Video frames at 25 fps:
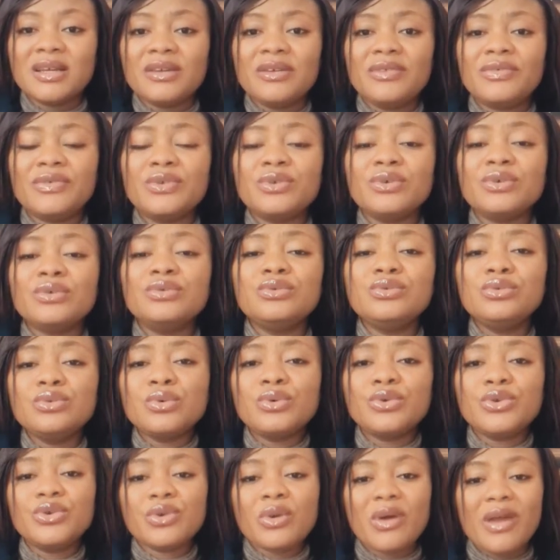if you don't
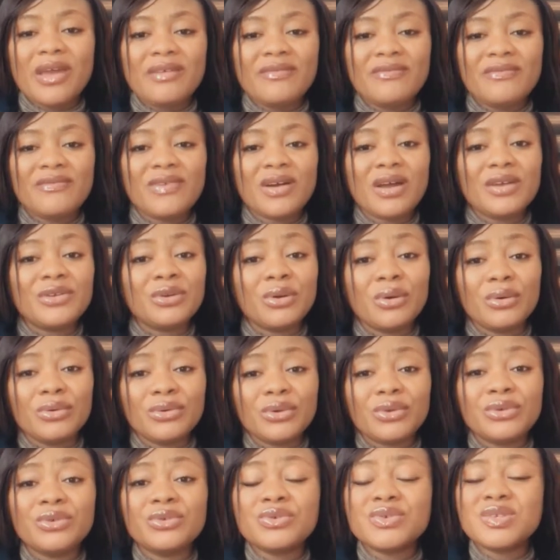know
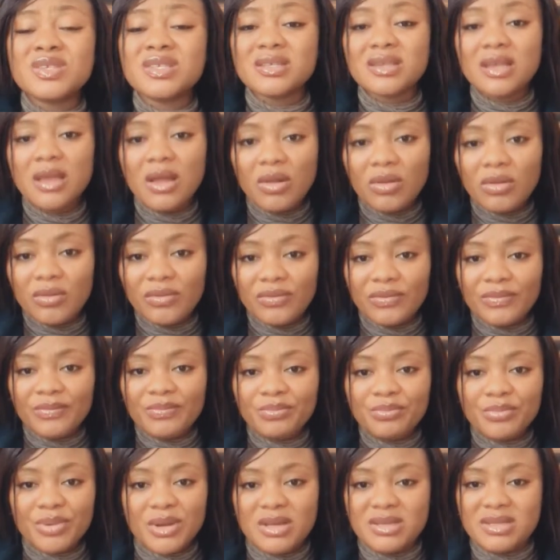yourself
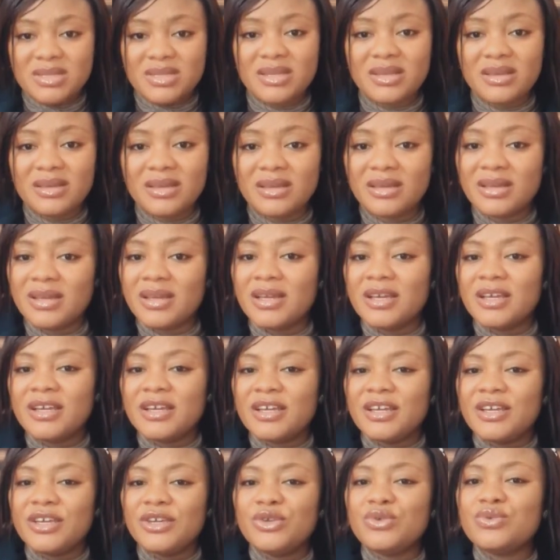per se,
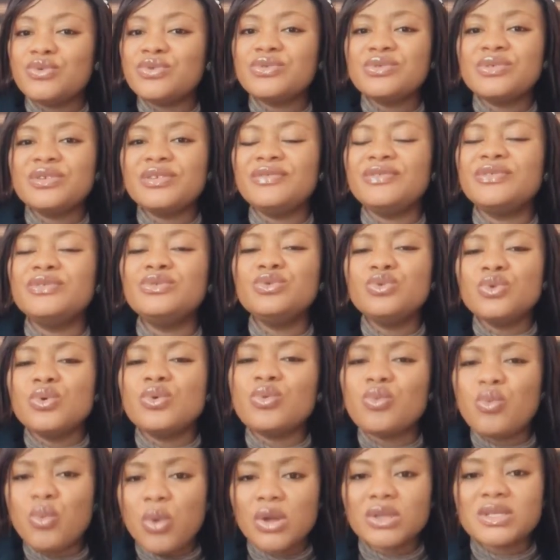you wouldn't even
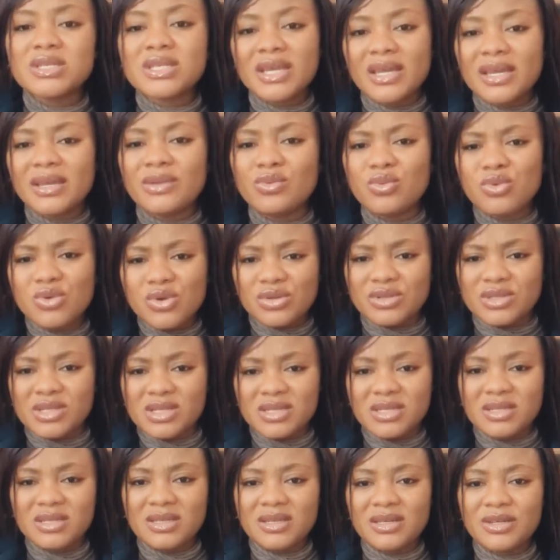know what and what
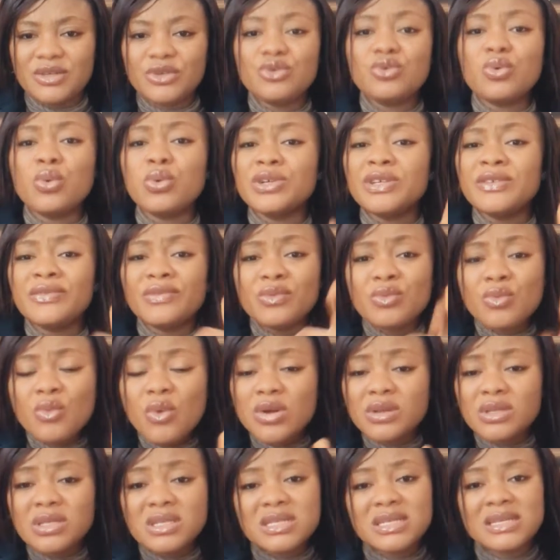you would even
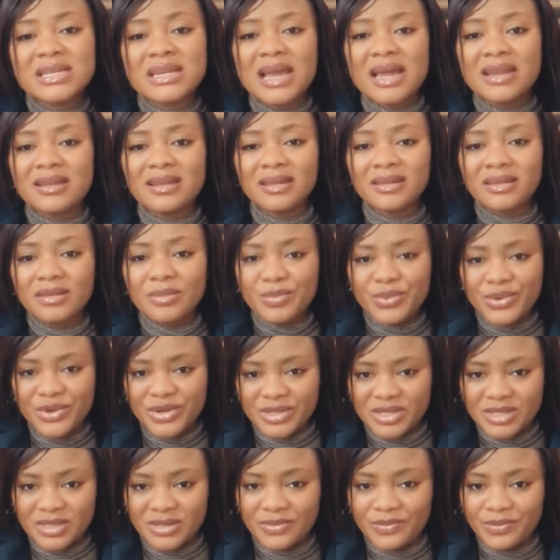want in another
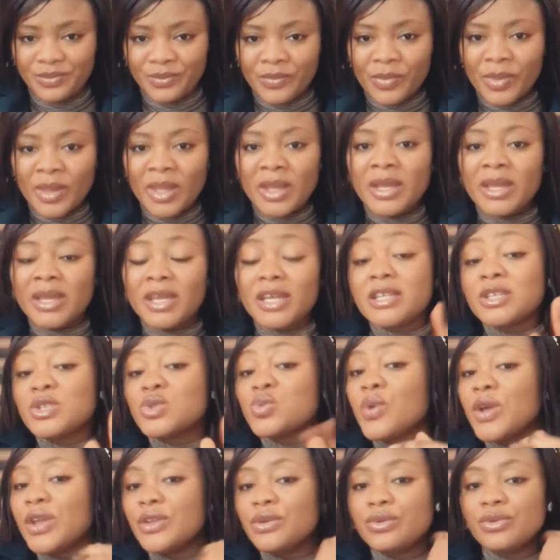person. It
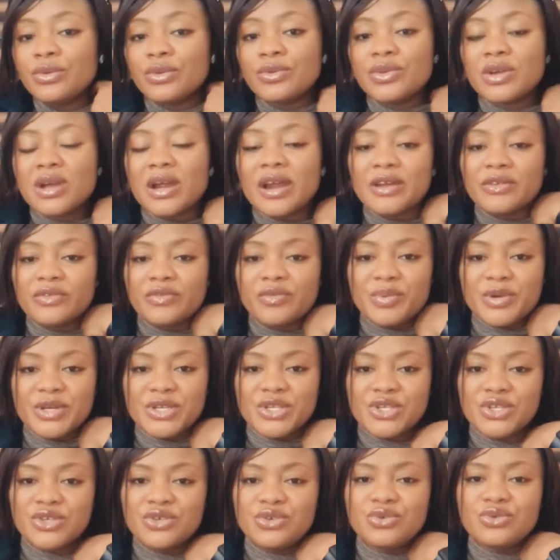is when you know the kind of
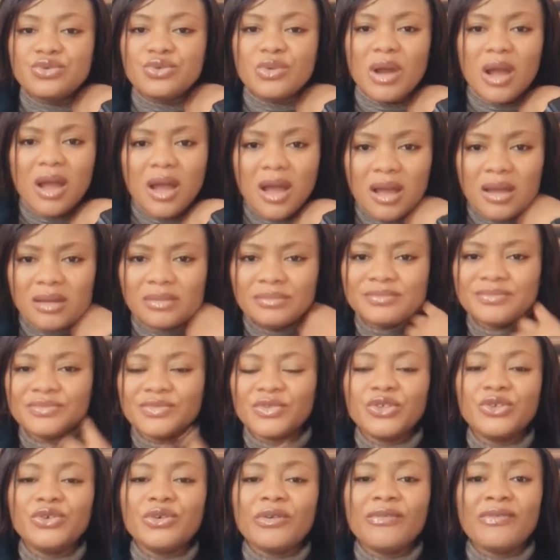person you are,
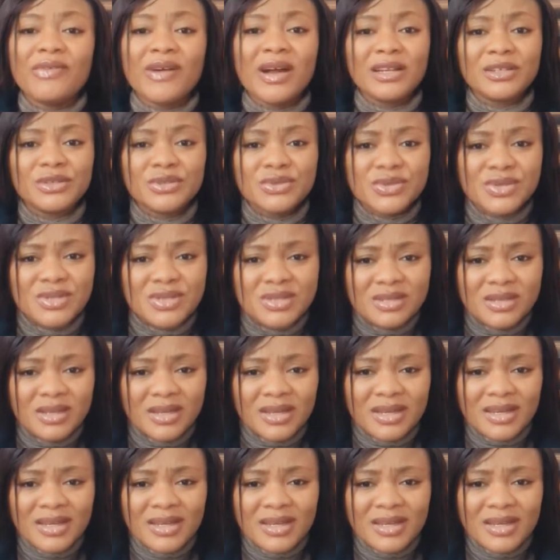your values.